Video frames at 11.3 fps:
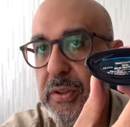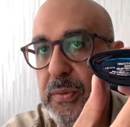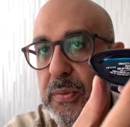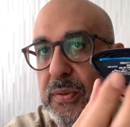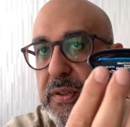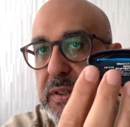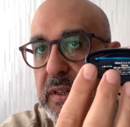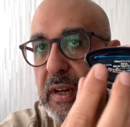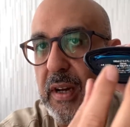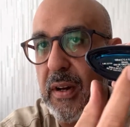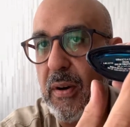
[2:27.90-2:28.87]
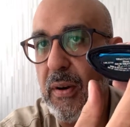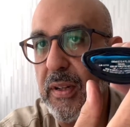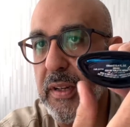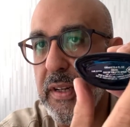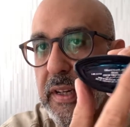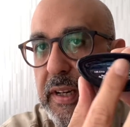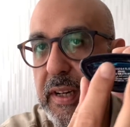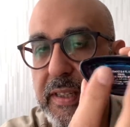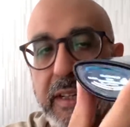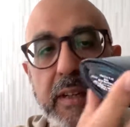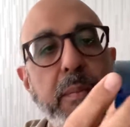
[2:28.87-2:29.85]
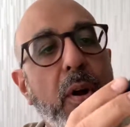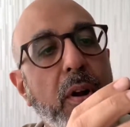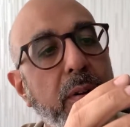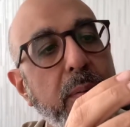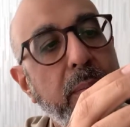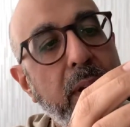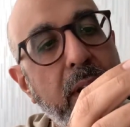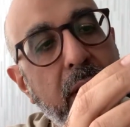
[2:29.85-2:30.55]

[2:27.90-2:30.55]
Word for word: juice uh, all the details at the bottom